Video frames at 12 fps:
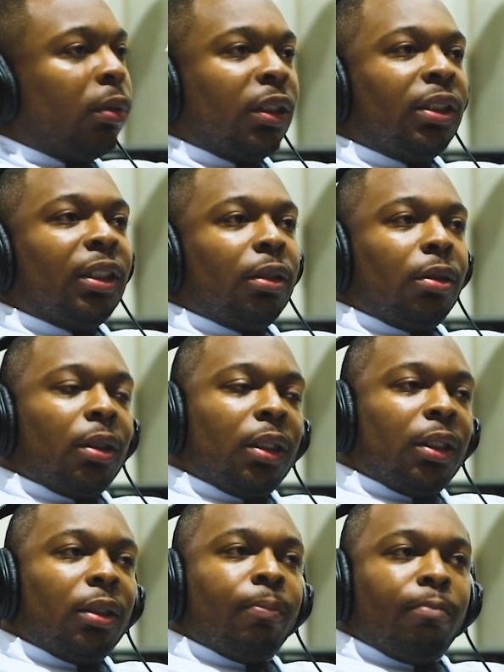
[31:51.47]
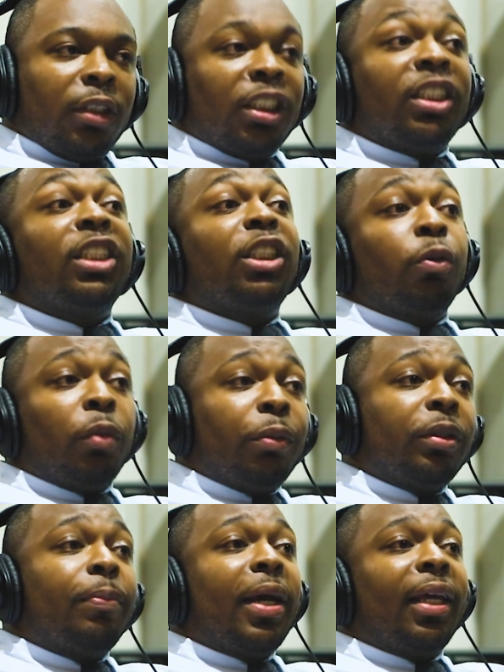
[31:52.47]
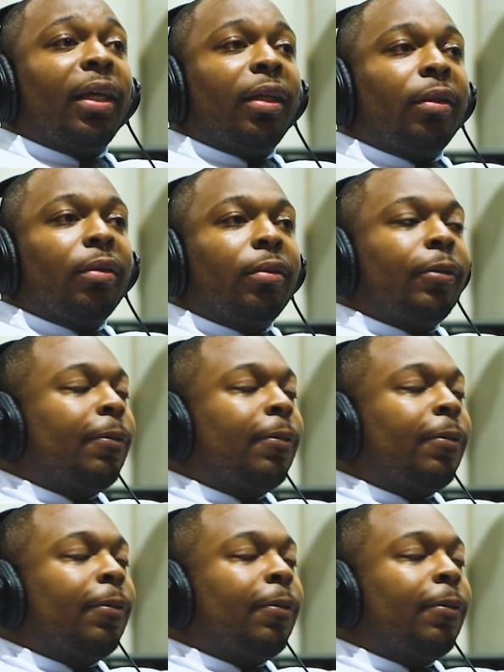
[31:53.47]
the decision we was making.